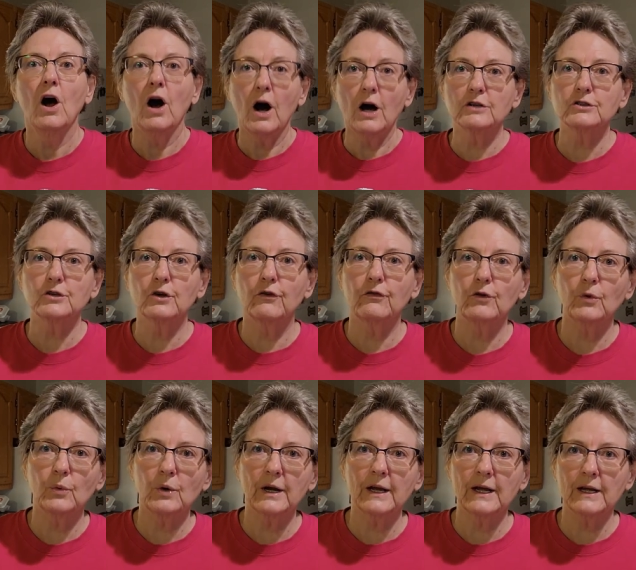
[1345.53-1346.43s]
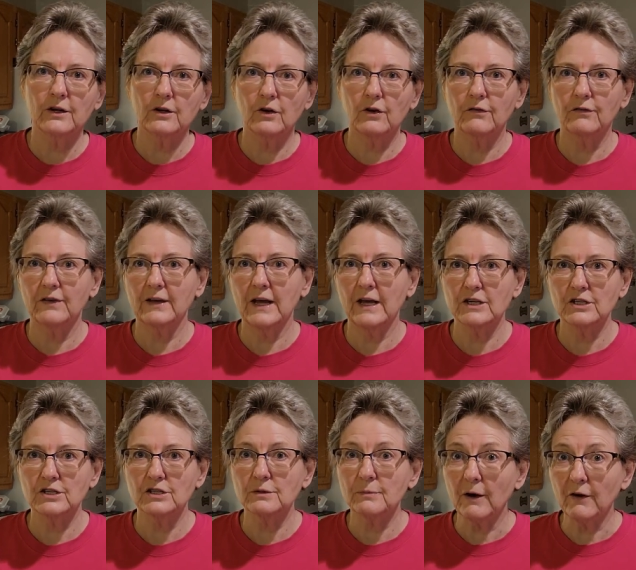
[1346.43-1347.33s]
Also, if you want to get
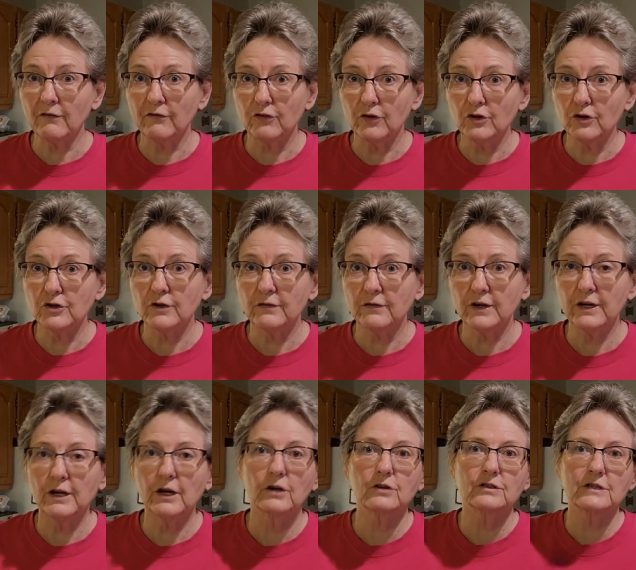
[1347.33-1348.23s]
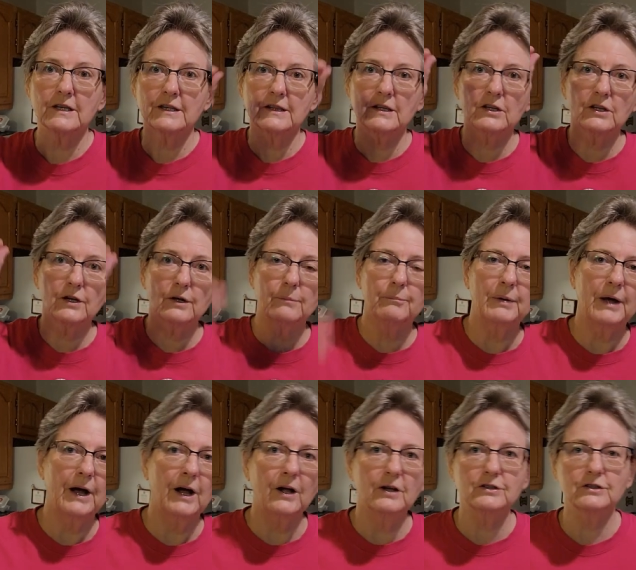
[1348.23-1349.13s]
notifications about future videos, hit the little
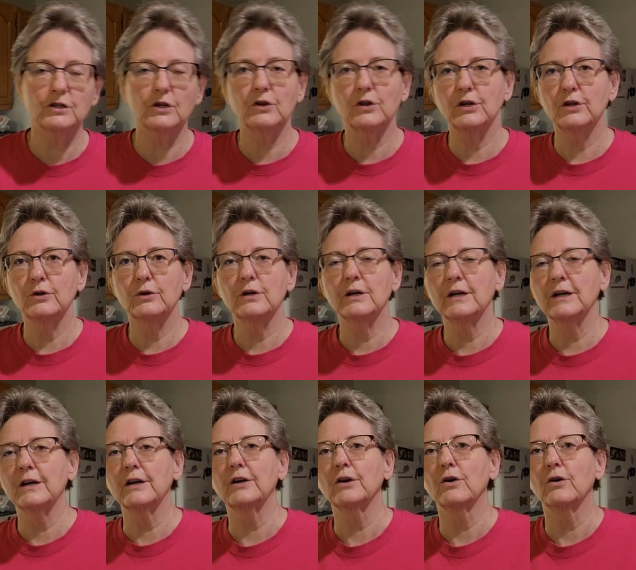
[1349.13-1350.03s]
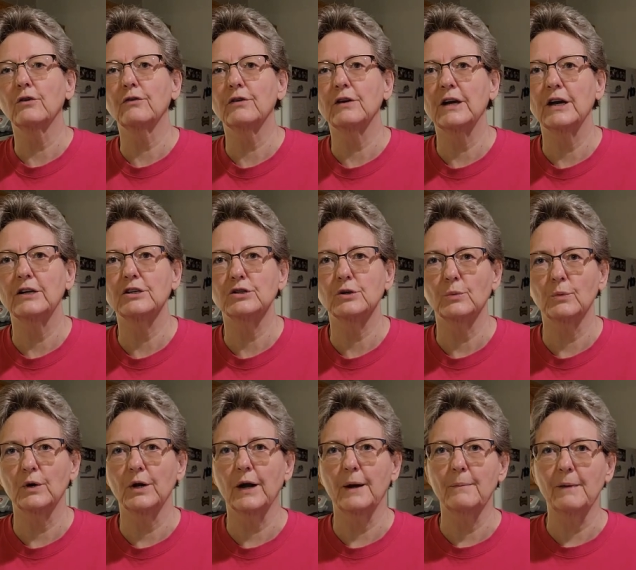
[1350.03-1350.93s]
bell so that you can get a notification
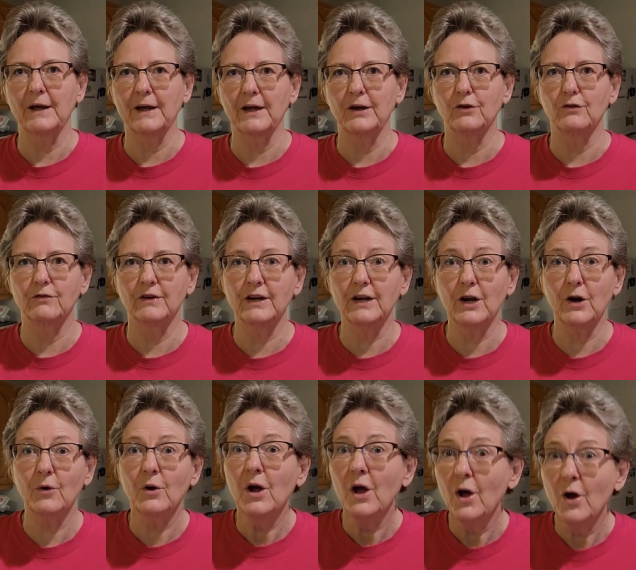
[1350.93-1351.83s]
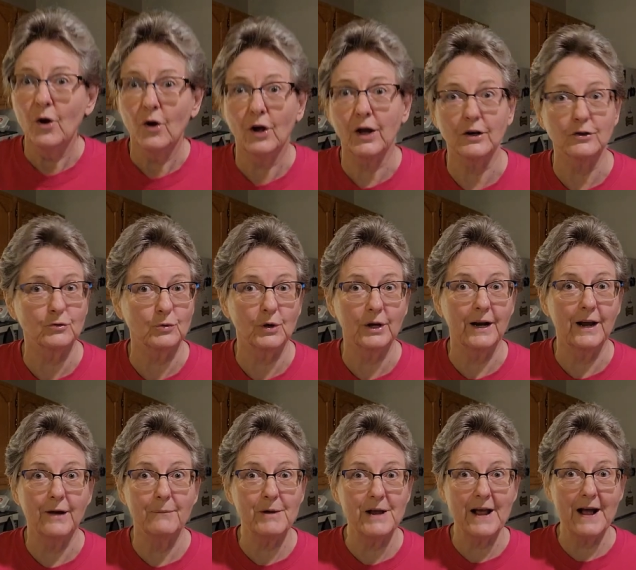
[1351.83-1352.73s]
when I make a new video because we're
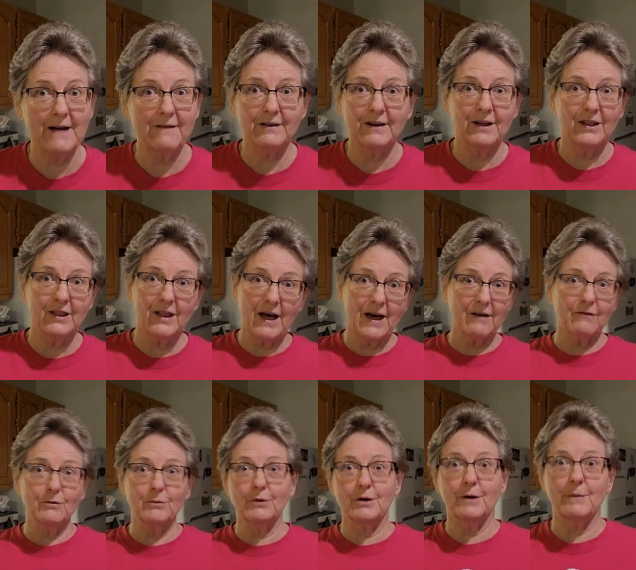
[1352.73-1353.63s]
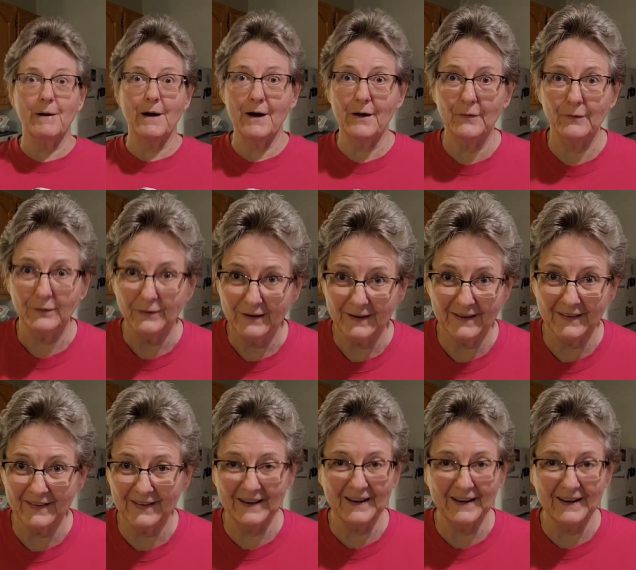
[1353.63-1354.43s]
going to be having a lot of them come out in the